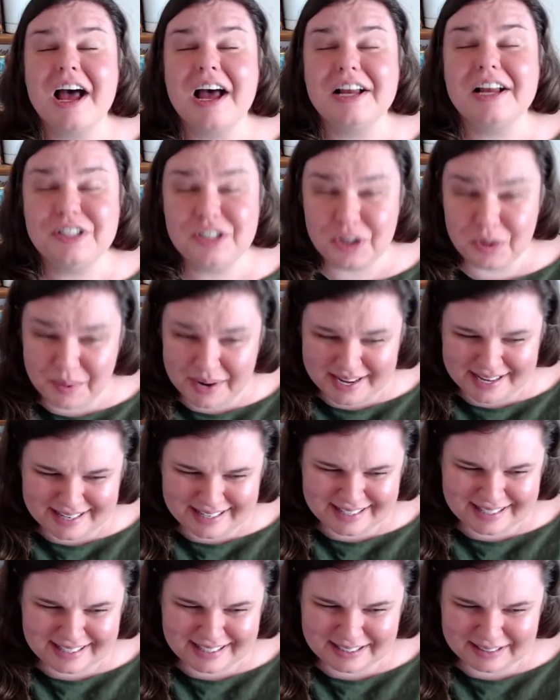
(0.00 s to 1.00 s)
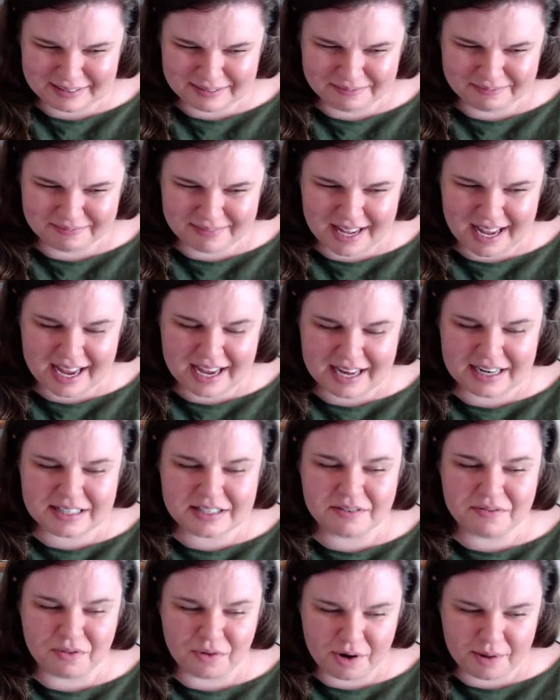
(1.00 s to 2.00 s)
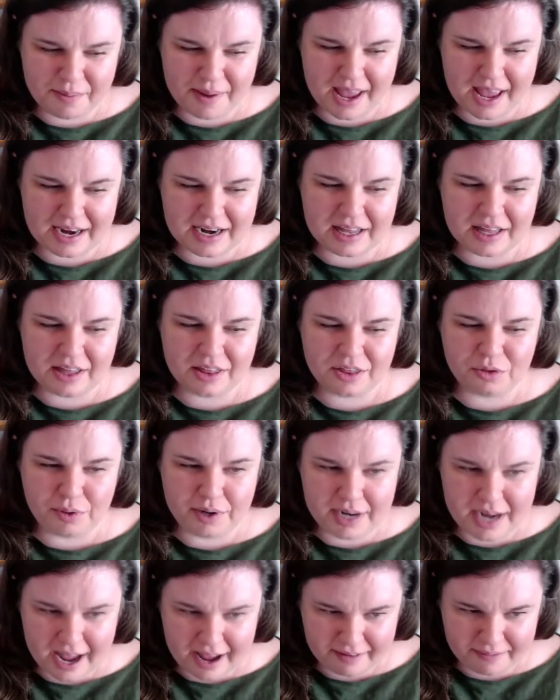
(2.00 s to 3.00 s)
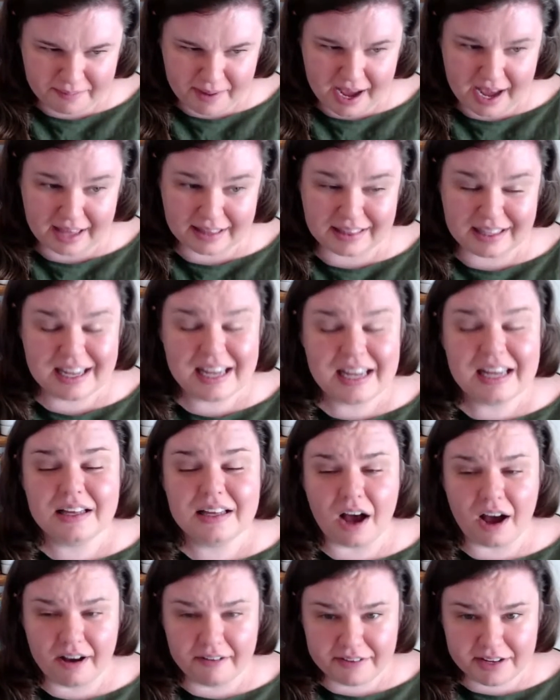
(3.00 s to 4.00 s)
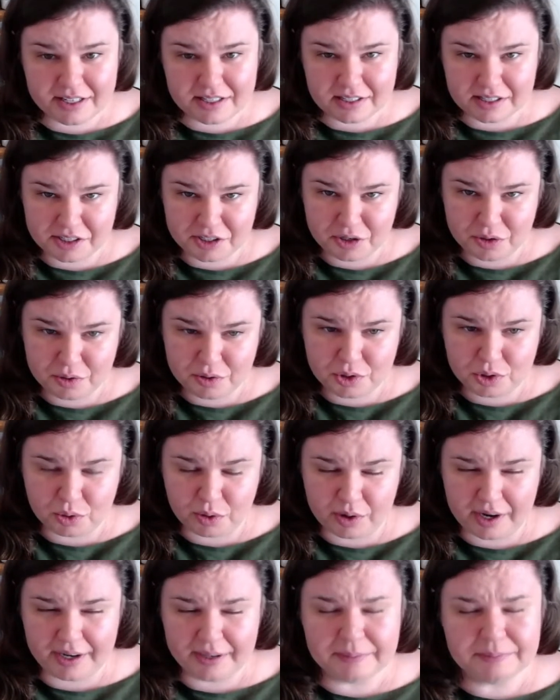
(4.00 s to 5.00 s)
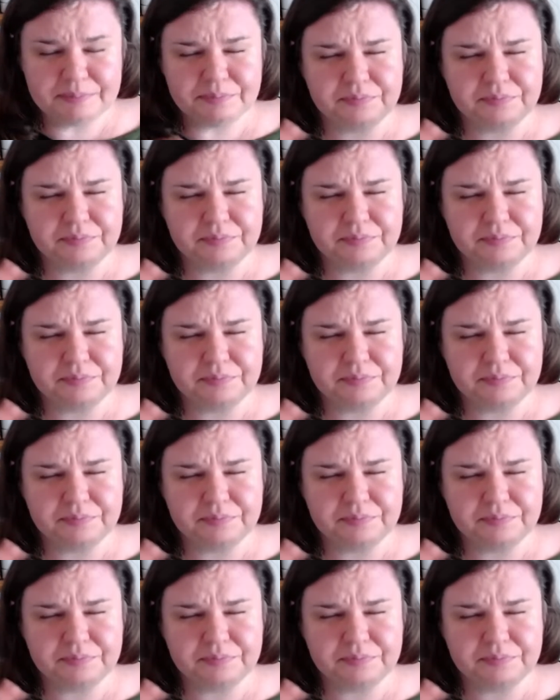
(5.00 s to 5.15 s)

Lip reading: 2 weeks and it's a 4-bed, 3.5 bath, obviously 2-story.